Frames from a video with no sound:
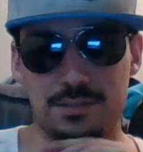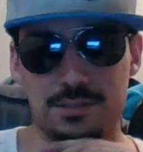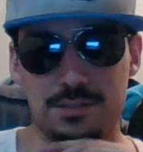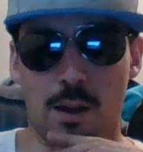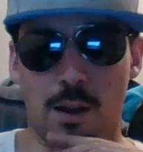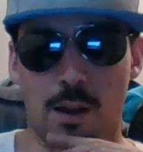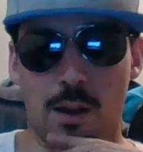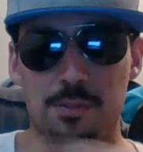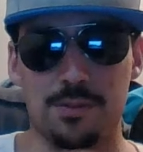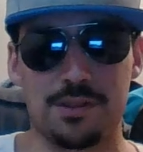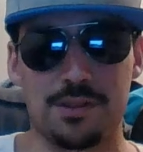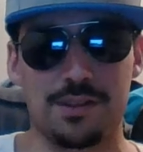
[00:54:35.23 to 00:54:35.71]

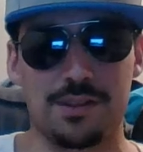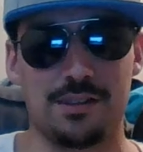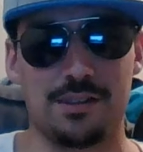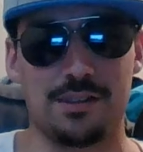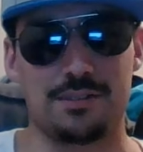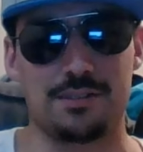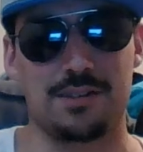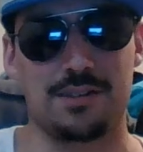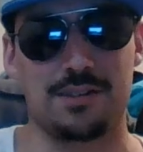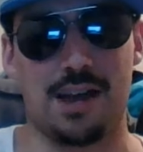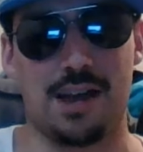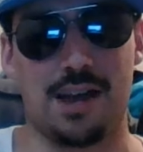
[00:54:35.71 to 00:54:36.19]
probably going
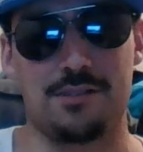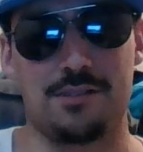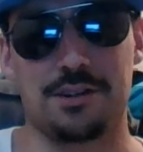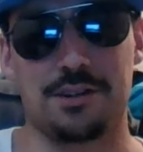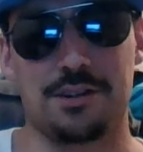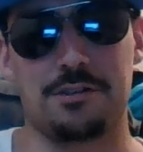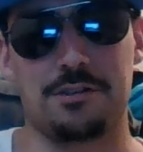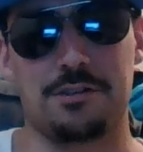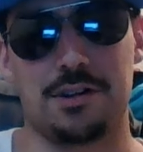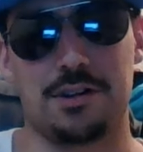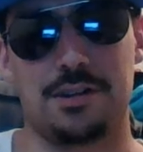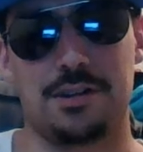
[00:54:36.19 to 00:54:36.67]
to have it
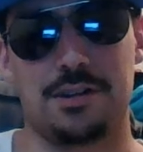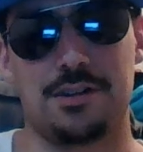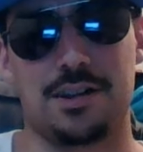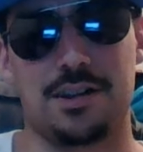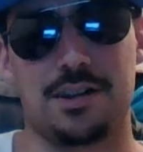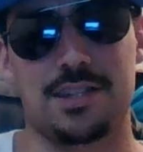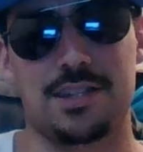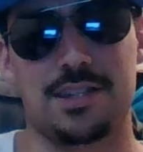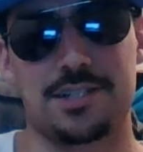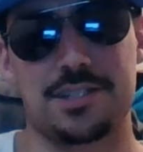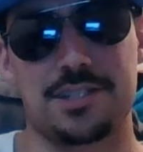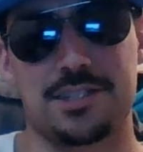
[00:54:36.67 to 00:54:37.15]
go under. I
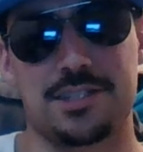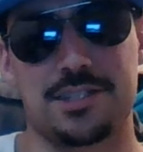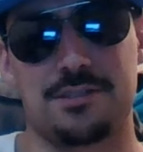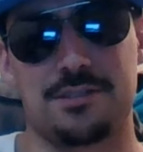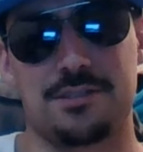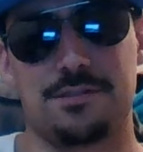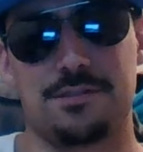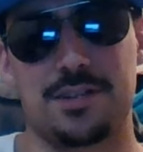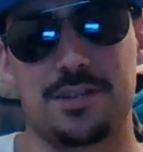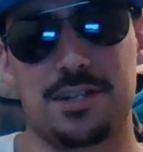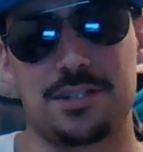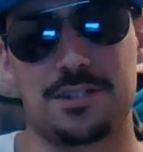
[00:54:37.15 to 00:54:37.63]
think she's going
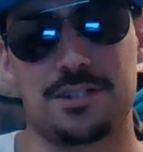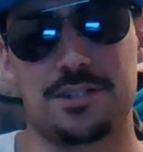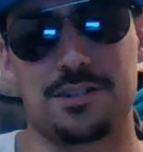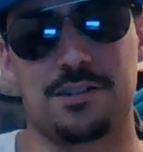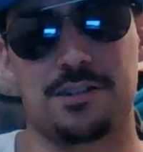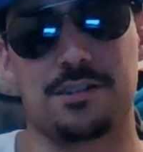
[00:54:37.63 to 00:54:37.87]
to finish her